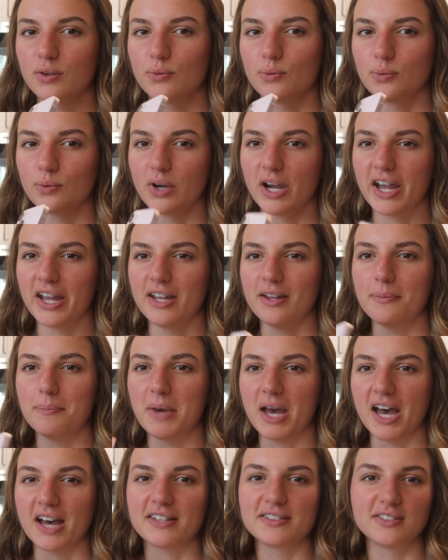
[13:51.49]
right
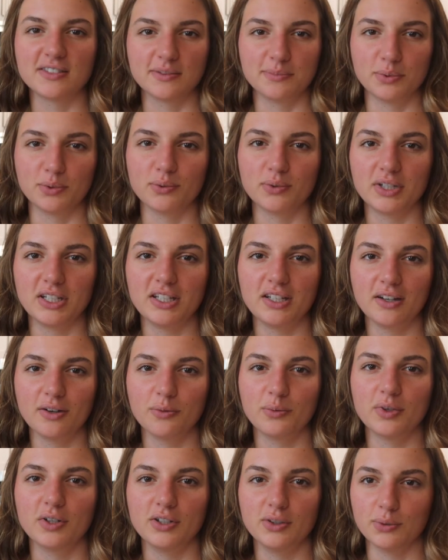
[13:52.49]
past the point
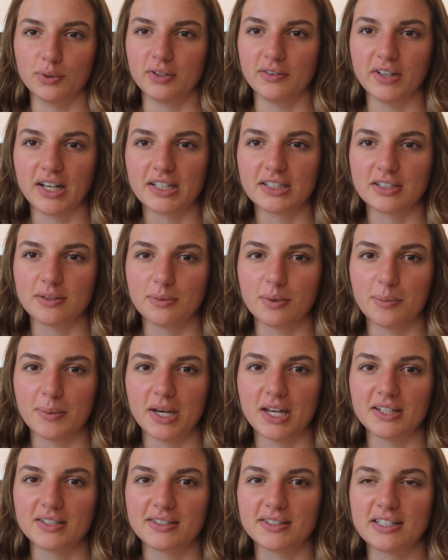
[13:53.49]
where you would have liked them the
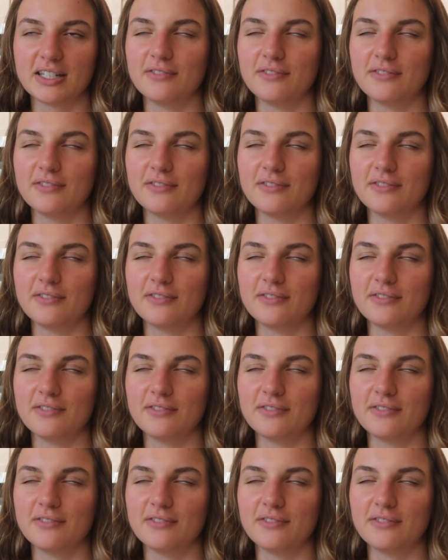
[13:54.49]
best,